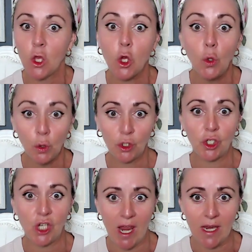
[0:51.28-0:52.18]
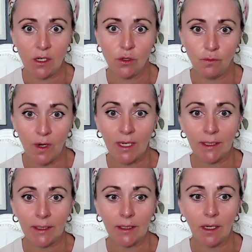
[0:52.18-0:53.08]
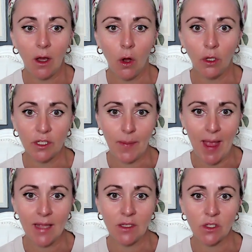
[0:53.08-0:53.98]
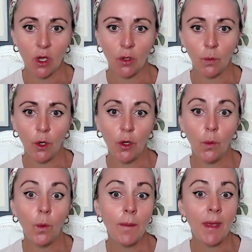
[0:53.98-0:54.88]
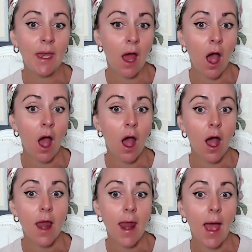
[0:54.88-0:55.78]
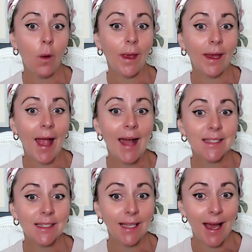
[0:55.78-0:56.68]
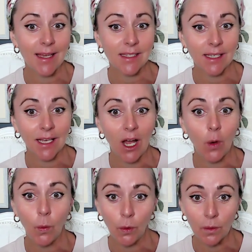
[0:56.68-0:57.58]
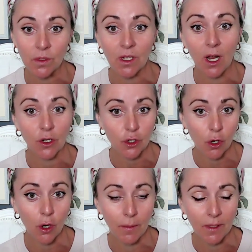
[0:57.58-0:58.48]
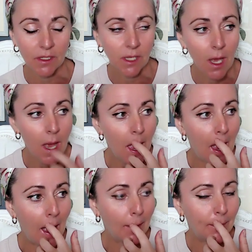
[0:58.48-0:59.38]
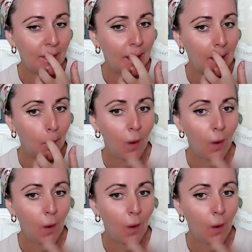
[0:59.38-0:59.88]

huge change really all depends on where women are and how we're catalyzing our wounds and our traumas and being